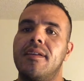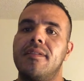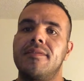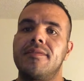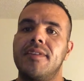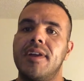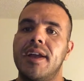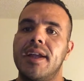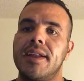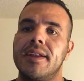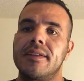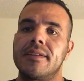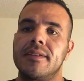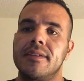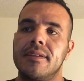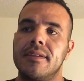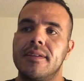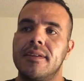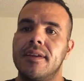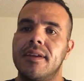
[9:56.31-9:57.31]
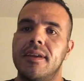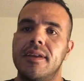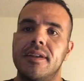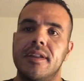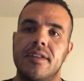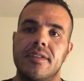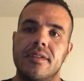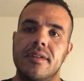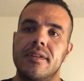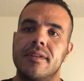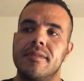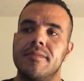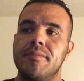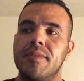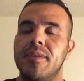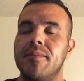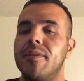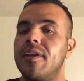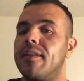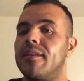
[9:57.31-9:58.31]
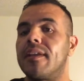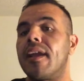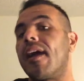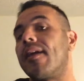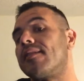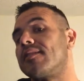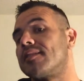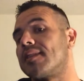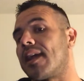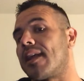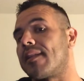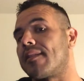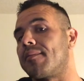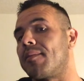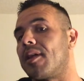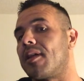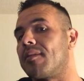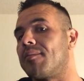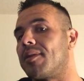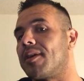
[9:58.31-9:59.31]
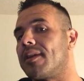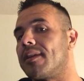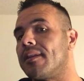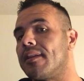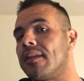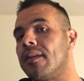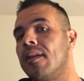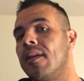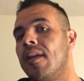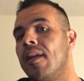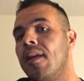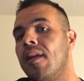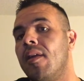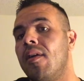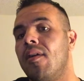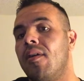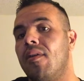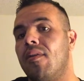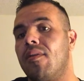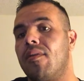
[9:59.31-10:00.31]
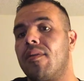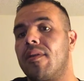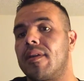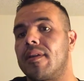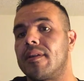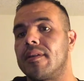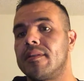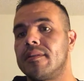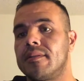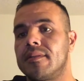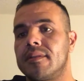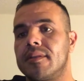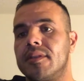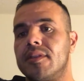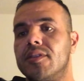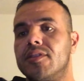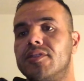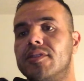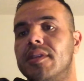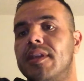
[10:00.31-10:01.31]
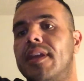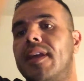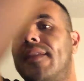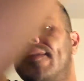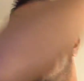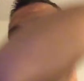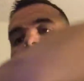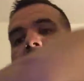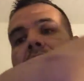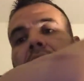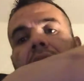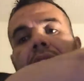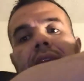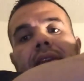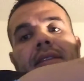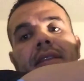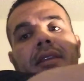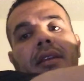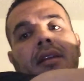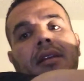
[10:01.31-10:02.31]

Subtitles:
I'll find another, maybe on the other side of the belly button, or usually on the back of the